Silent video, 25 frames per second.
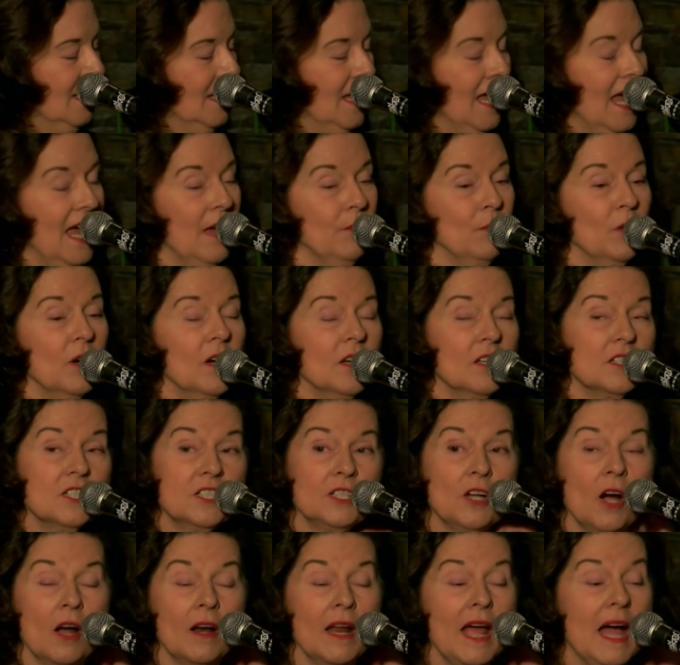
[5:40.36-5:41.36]
And we're going to
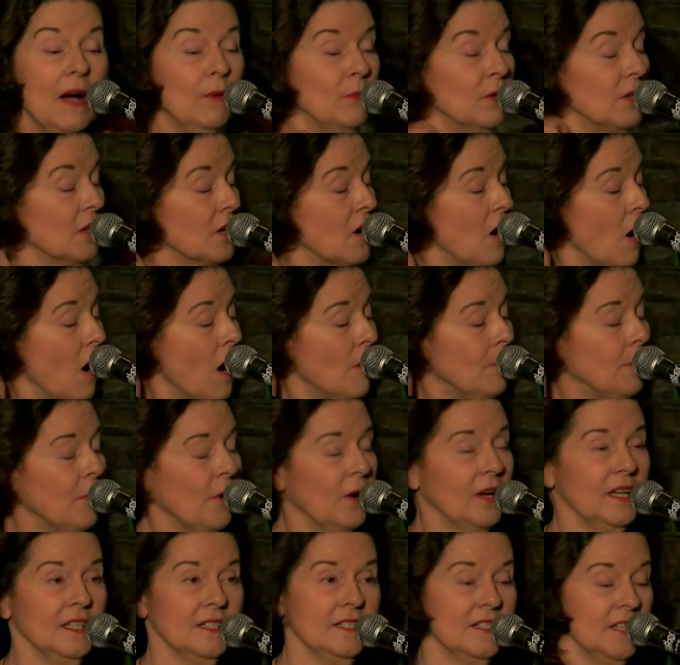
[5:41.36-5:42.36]
start out with a Carl
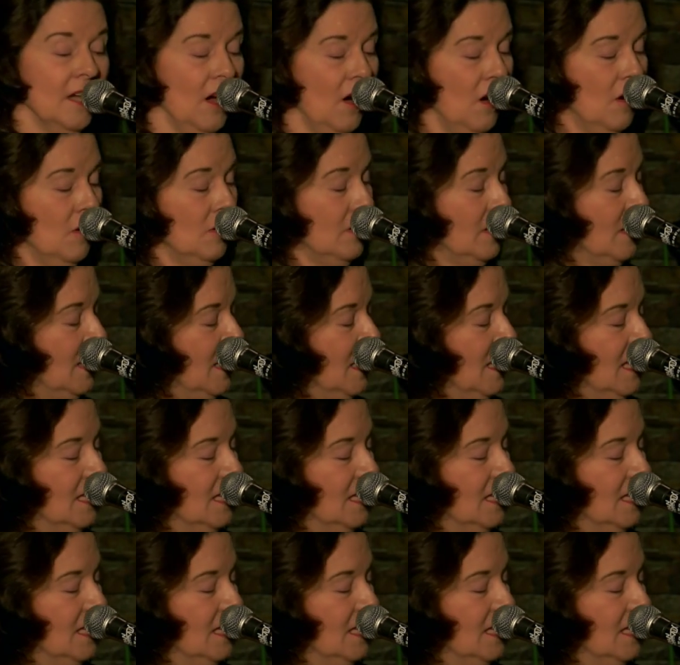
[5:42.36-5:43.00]
Perkins song.